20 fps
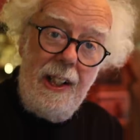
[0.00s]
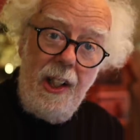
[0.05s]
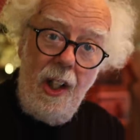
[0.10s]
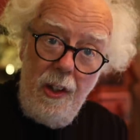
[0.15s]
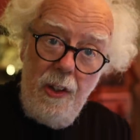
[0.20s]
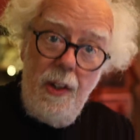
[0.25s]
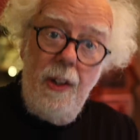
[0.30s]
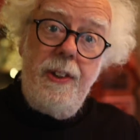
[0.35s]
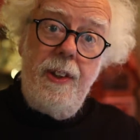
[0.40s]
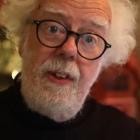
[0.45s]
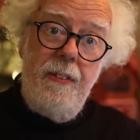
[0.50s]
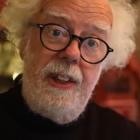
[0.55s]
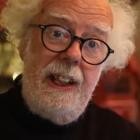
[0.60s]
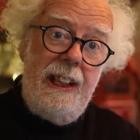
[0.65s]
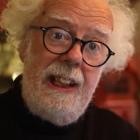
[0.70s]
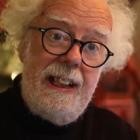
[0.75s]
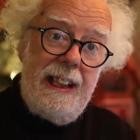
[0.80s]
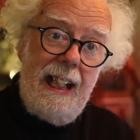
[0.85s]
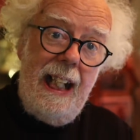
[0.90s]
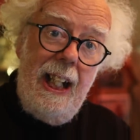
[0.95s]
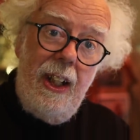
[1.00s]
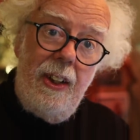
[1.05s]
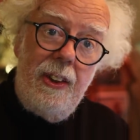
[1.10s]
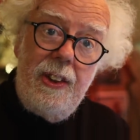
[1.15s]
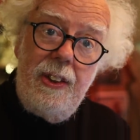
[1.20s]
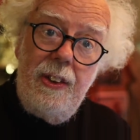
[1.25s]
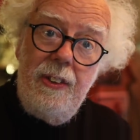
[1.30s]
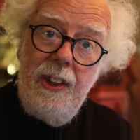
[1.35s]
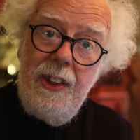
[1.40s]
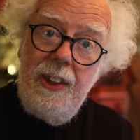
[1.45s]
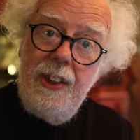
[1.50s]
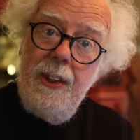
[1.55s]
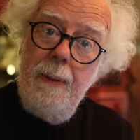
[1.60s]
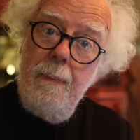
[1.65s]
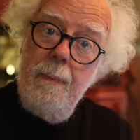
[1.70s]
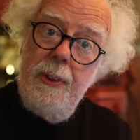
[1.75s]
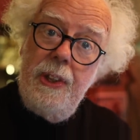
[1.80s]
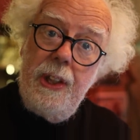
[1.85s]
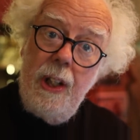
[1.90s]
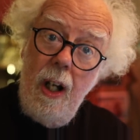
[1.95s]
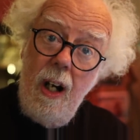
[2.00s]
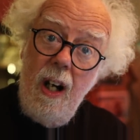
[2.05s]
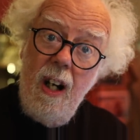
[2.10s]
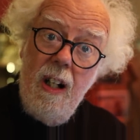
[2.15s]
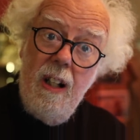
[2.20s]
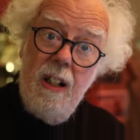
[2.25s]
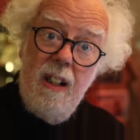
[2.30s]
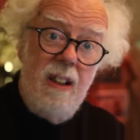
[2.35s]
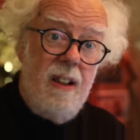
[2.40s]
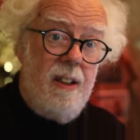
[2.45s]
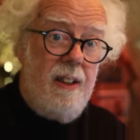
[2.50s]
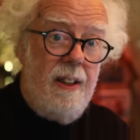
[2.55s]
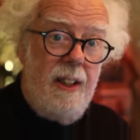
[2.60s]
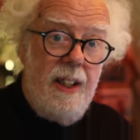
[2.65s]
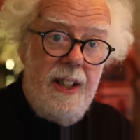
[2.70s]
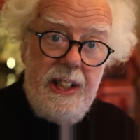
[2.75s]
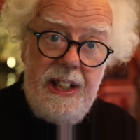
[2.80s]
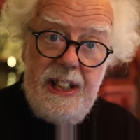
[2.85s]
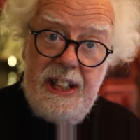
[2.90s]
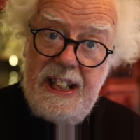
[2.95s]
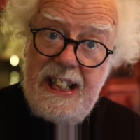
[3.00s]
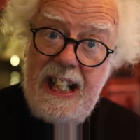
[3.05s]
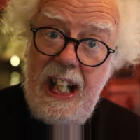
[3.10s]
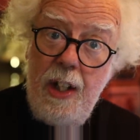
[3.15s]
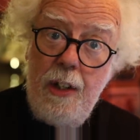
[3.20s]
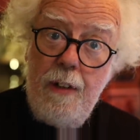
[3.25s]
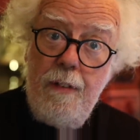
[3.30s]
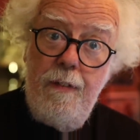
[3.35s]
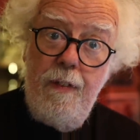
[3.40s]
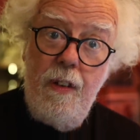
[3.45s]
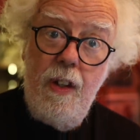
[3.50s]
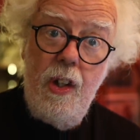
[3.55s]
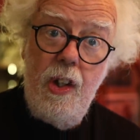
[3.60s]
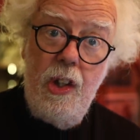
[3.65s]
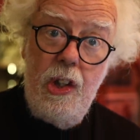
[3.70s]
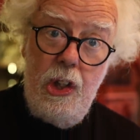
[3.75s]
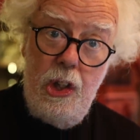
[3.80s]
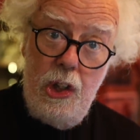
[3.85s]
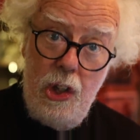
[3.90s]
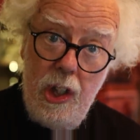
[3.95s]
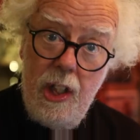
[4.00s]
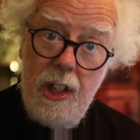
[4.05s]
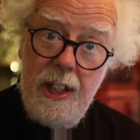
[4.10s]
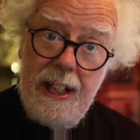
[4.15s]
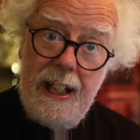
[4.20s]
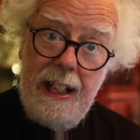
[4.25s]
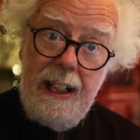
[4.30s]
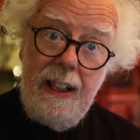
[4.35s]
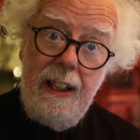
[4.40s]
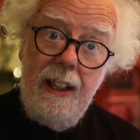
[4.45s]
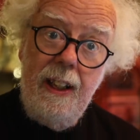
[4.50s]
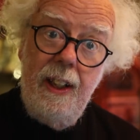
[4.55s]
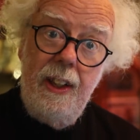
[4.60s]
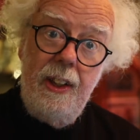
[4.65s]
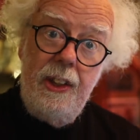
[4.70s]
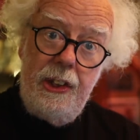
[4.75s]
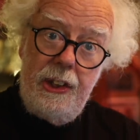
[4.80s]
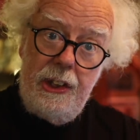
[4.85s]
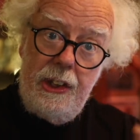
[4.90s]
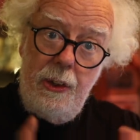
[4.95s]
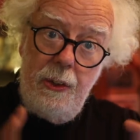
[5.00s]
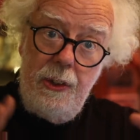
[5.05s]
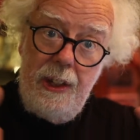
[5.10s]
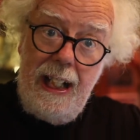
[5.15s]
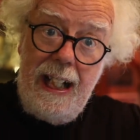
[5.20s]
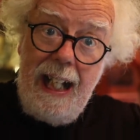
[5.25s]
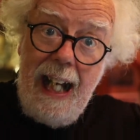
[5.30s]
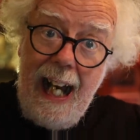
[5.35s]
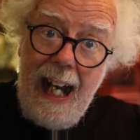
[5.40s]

And a lot of these algorithms are self learning. So they